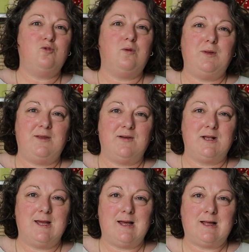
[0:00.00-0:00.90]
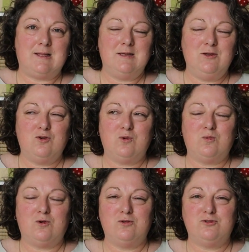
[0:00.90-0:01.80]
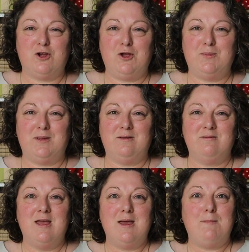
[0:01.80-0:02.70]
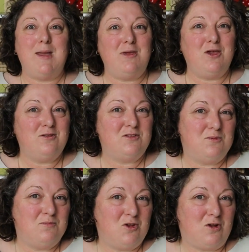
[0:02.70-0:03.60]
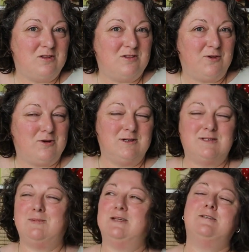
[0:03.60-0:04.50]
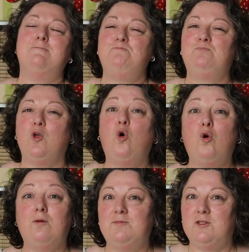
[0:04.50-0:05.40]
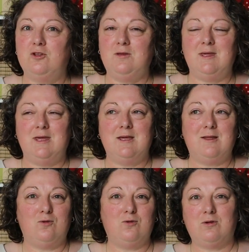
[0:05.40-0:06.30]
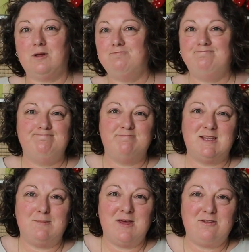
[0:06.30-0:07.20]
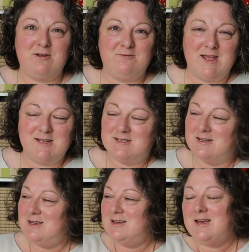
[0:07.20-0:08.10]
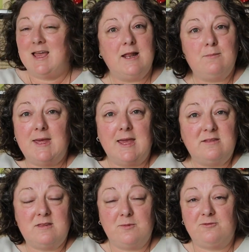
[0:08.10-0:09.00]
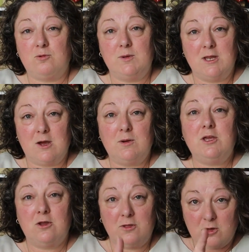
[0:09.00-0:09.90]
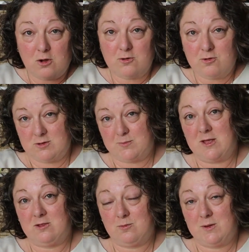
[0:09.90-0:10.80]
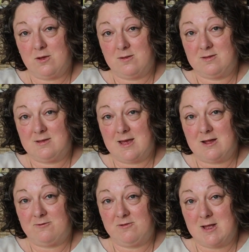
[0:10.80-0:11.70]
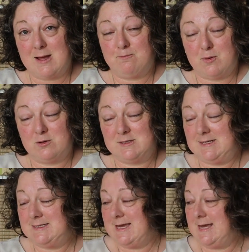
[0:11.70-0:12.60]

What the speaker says: do a bit of a cull in your wardrobe and maybe earn some dollars for Christmas or the new year or some other event. It'll be Easter before we know it. You know, the hot cross buns will be on sale come Boxing